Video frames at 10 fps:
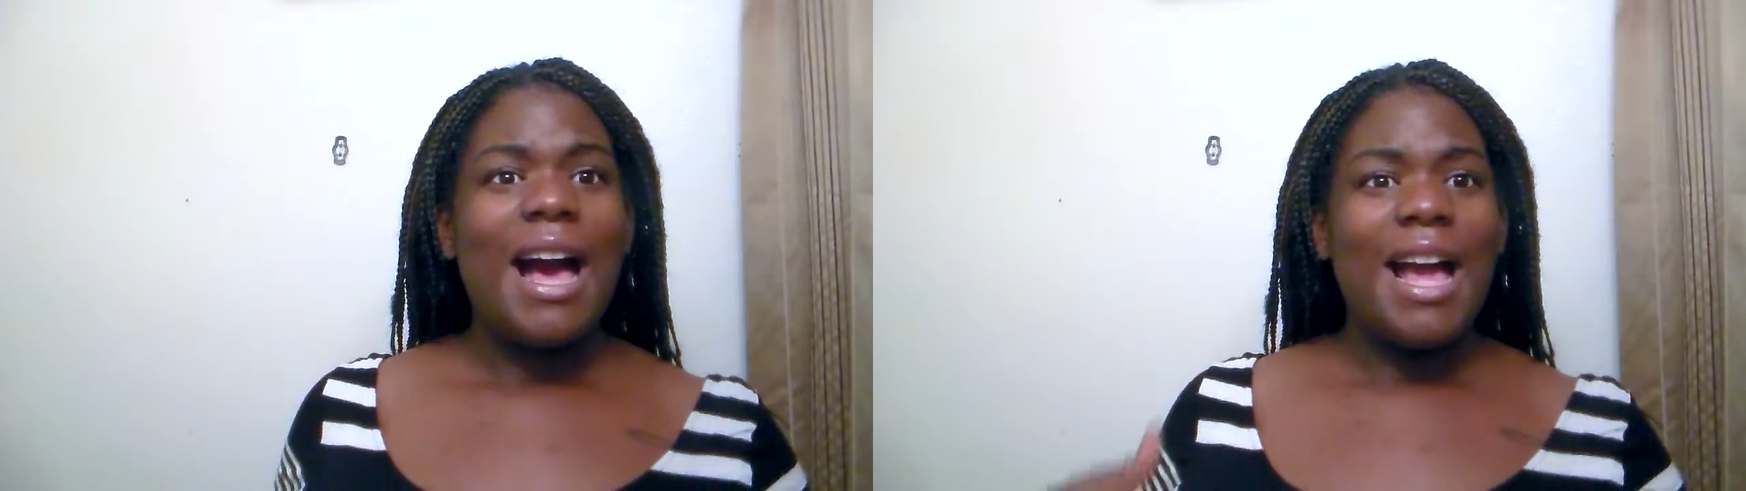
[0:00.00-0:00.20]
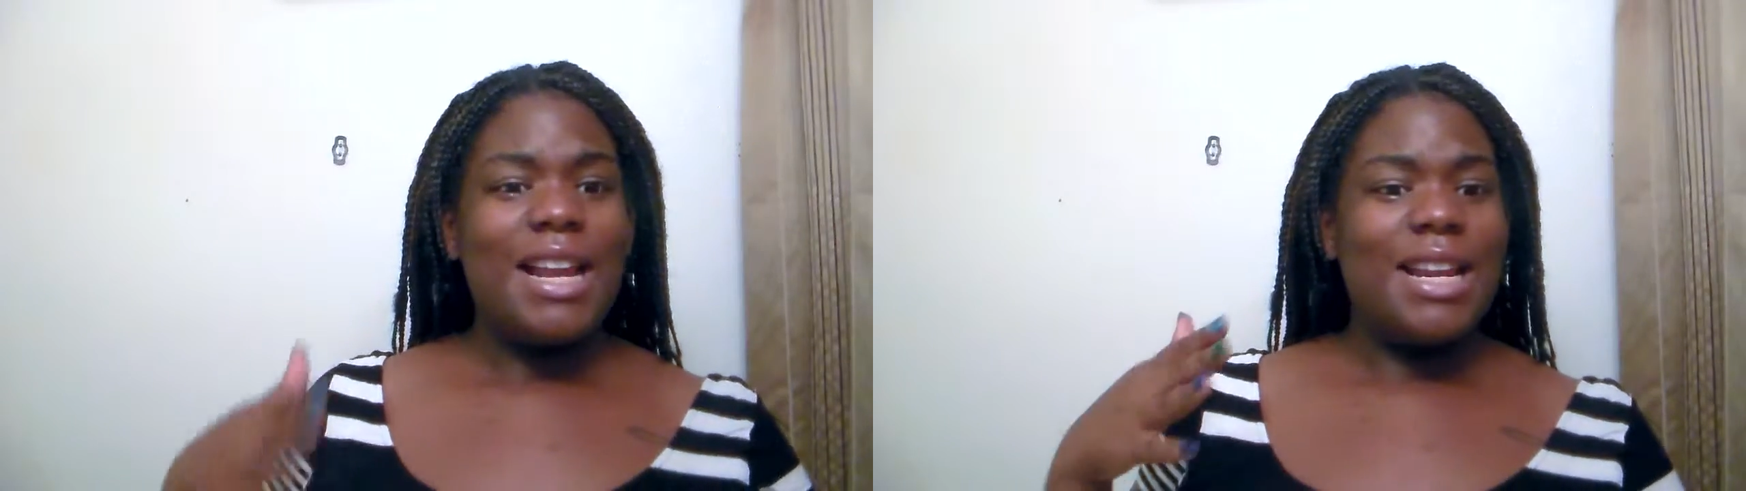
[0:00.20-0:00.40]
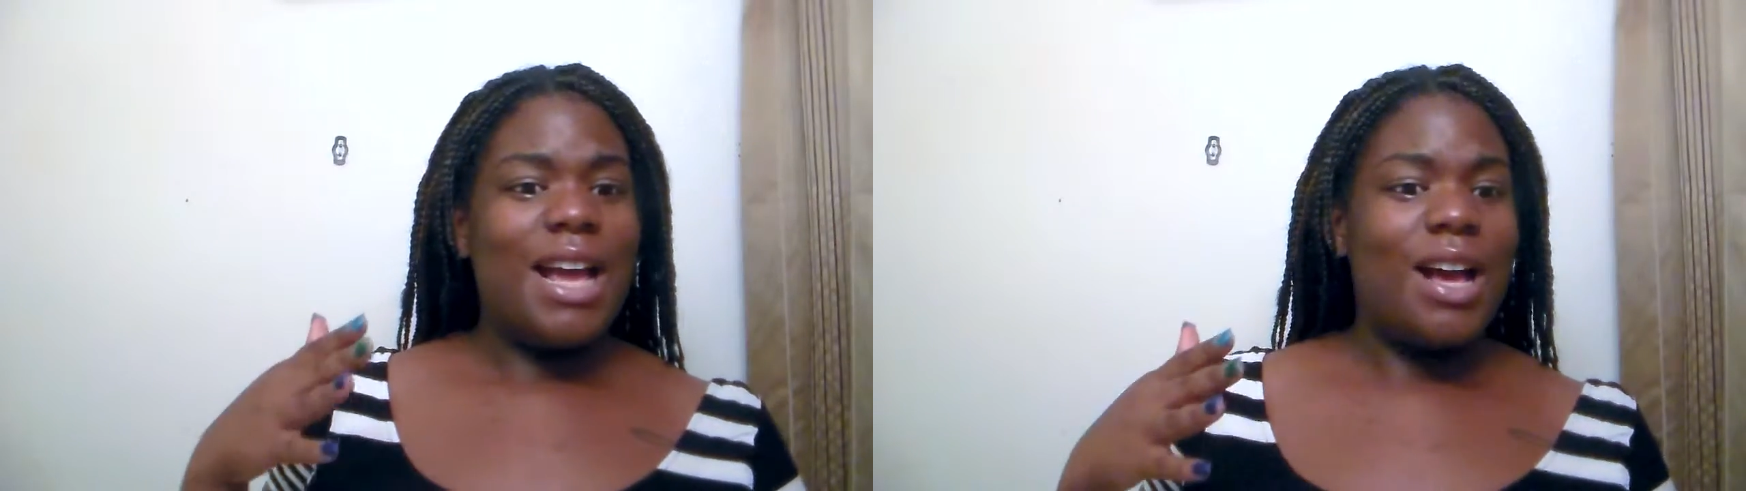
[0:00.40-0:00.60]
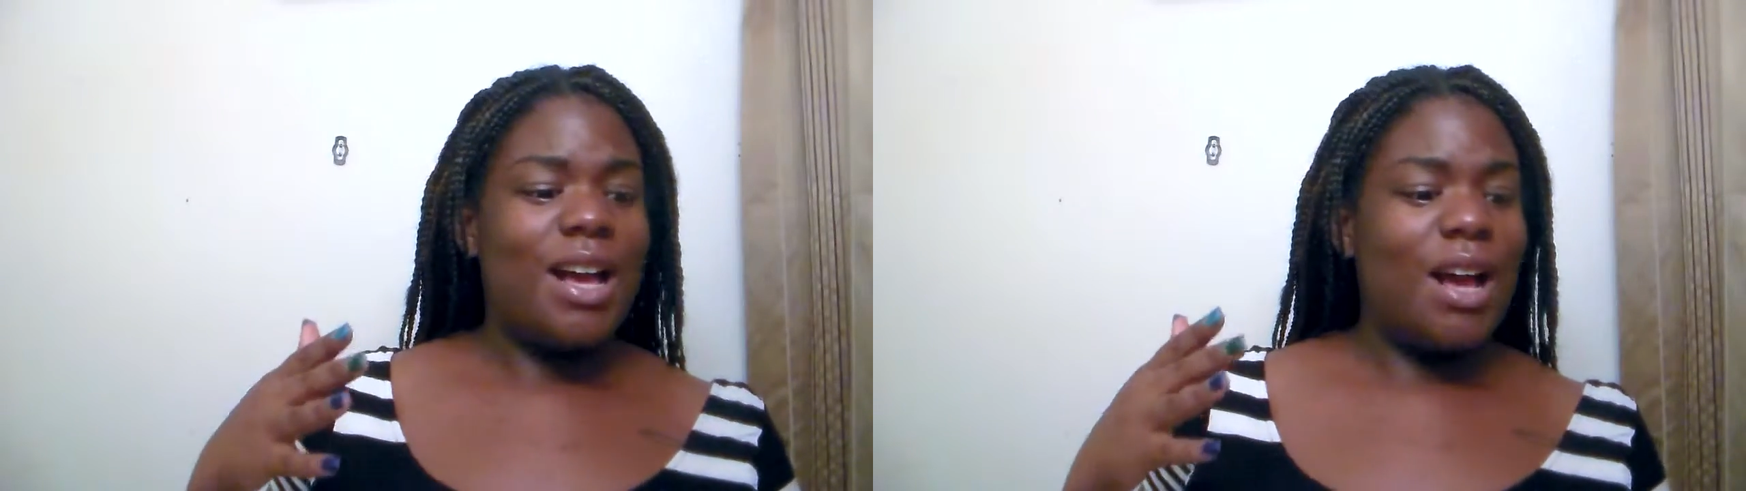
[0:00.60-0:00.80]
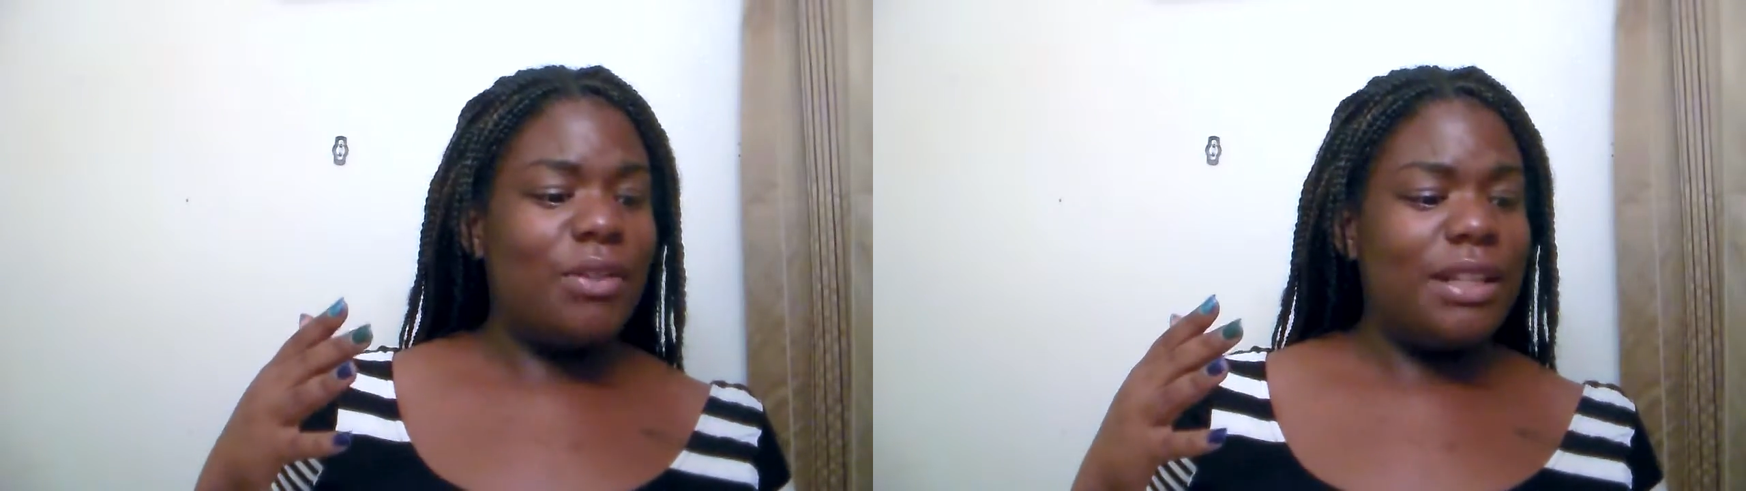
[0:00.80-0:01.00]
I
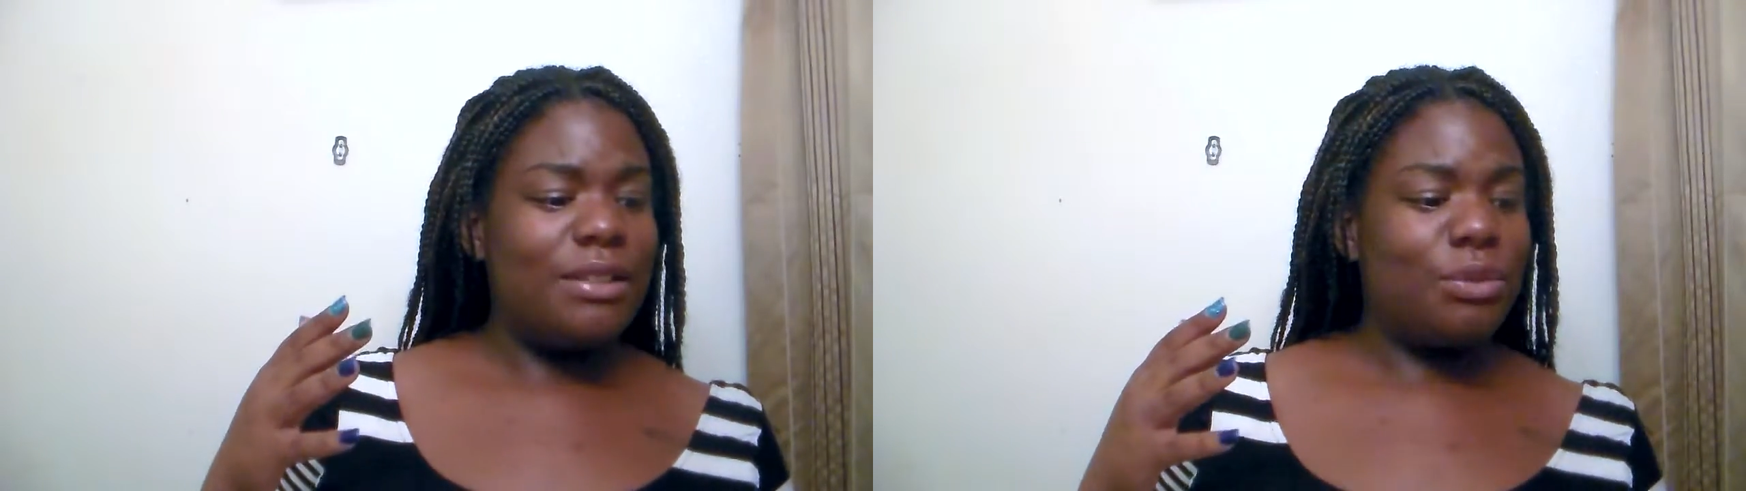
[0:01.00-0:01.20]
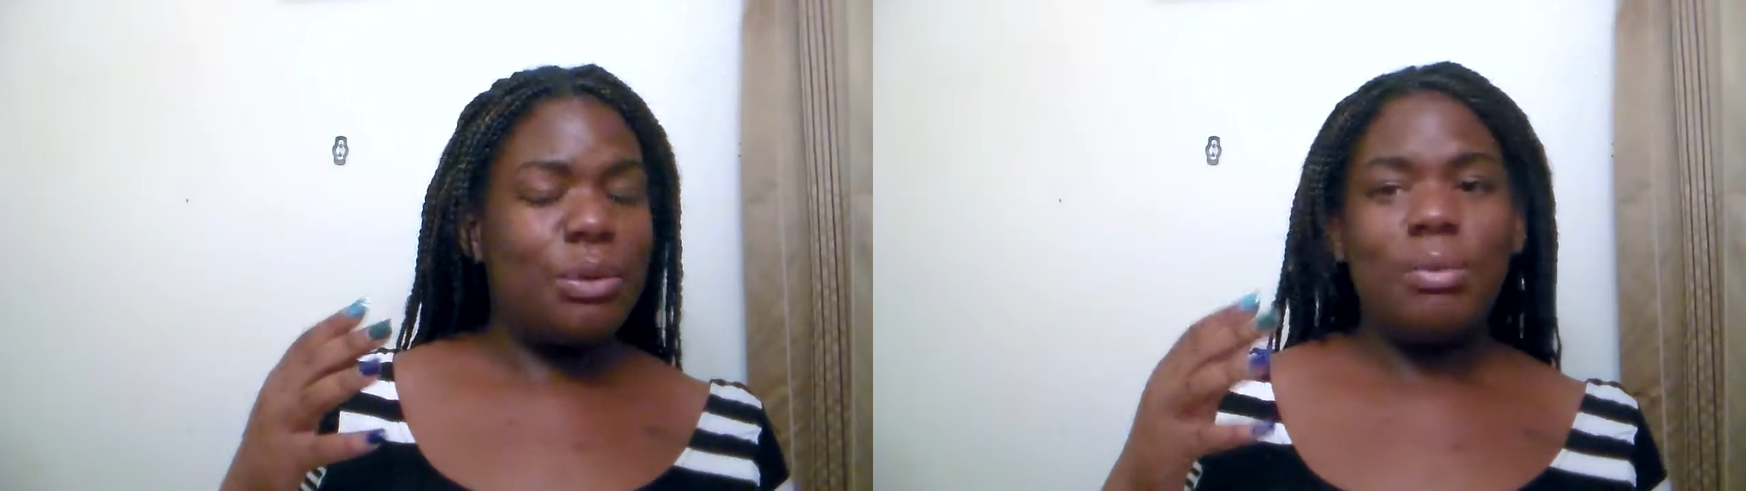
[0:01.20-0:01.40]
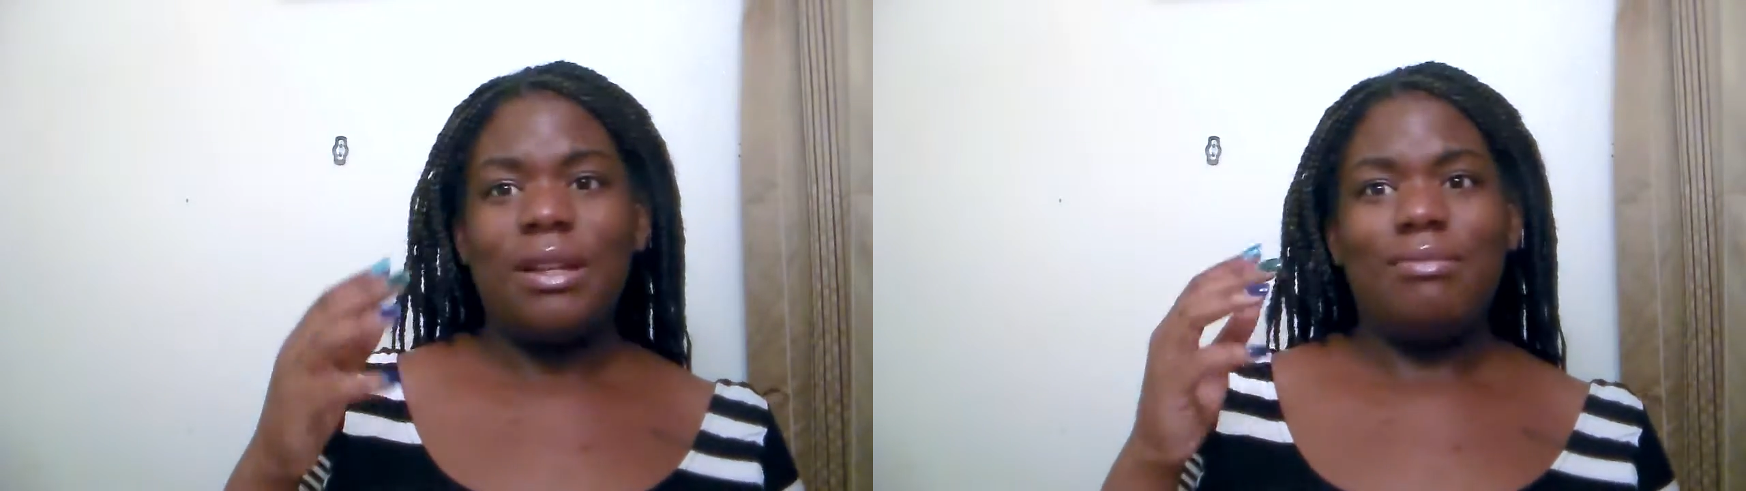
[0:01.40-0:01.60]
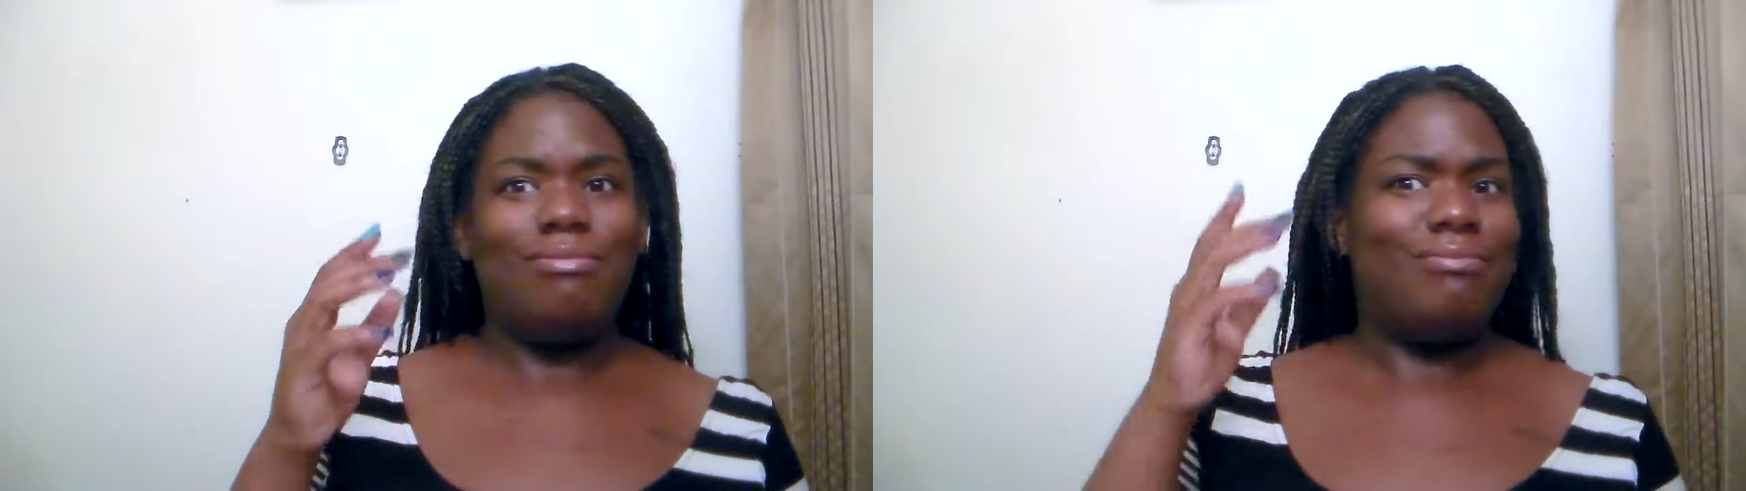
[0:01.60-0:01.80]
only threw up like